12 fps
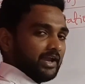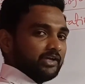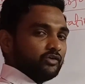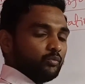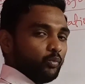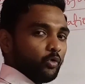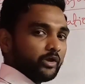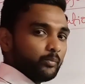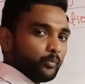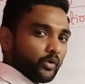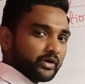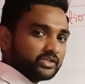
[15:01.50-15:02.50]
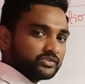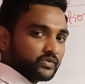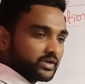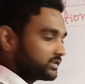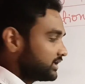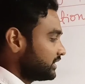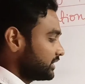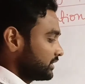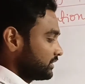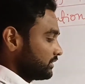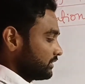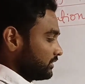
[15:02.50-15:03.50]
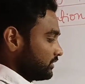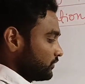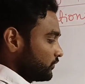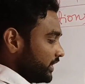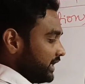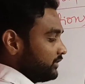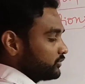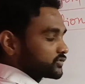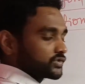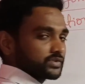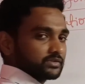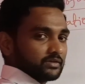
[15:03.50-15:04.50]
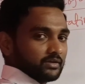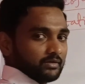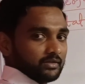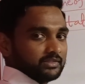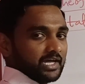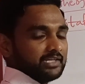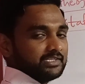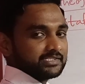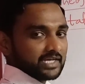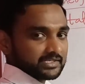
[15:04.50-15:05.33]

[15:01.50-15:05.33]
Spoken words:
I will give more importance for the failures than the